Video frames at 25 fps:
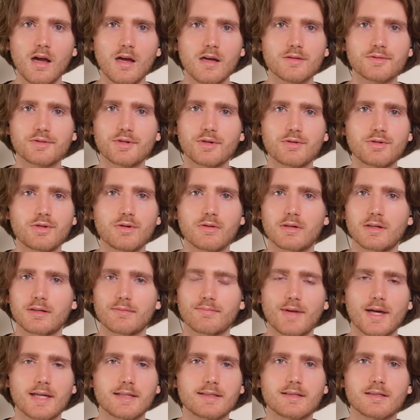So sure,
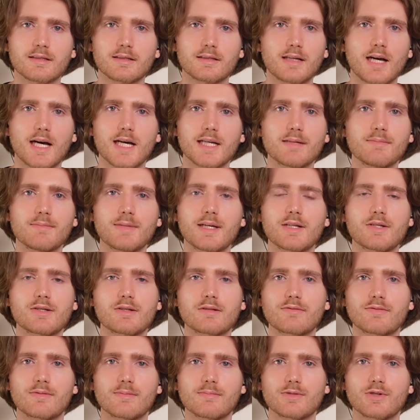that's a
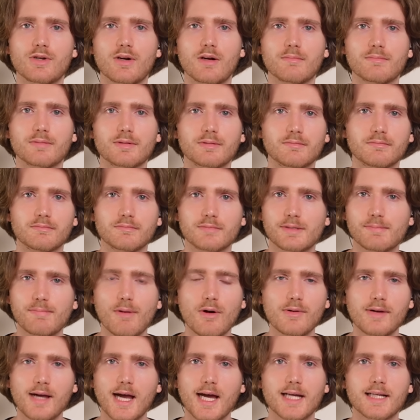condemnation from Trump,
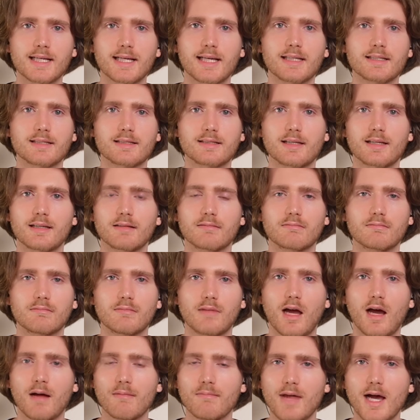spoke out against it.
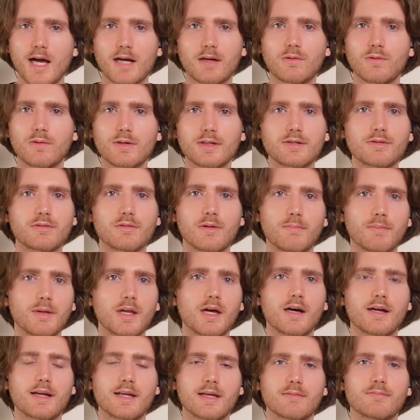I'm not going to
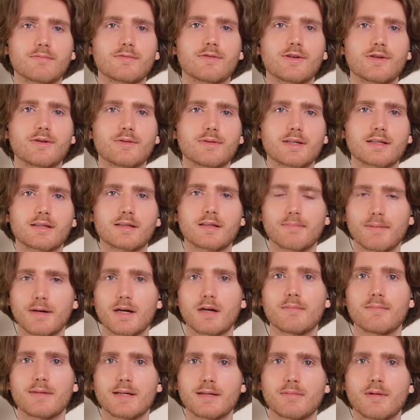applaud him for doing the
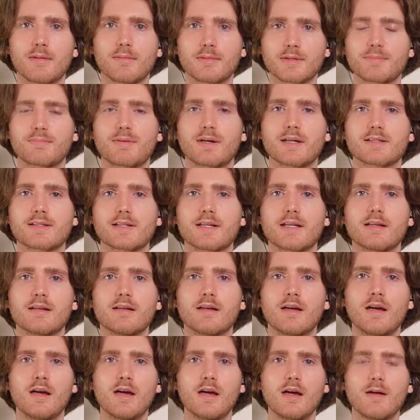bare minimum as president.
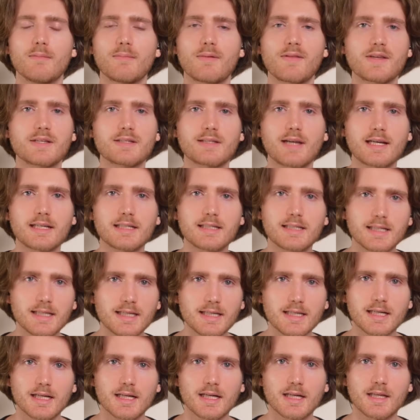But this
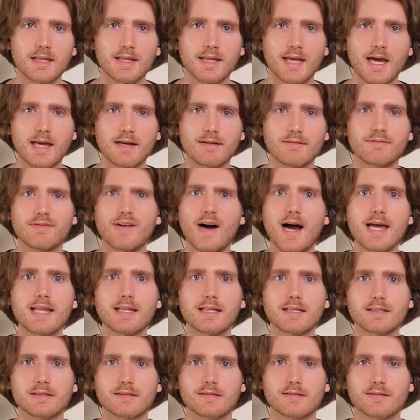idea that
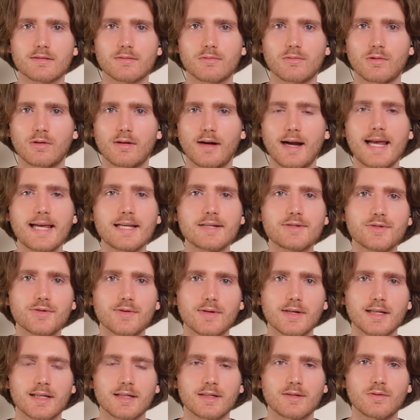violence or
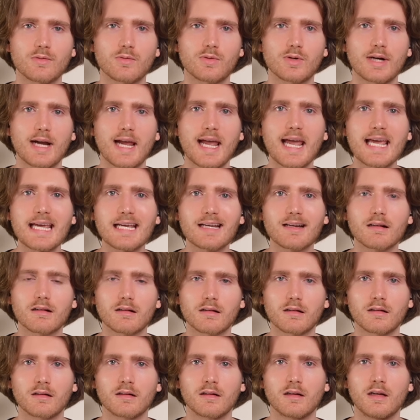hatred or
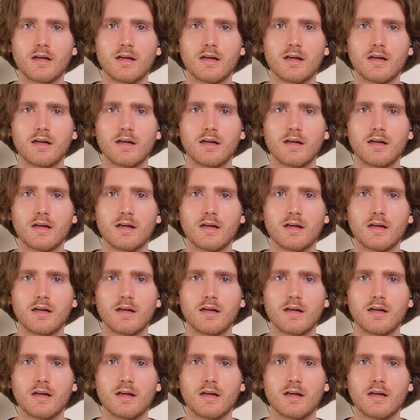anger,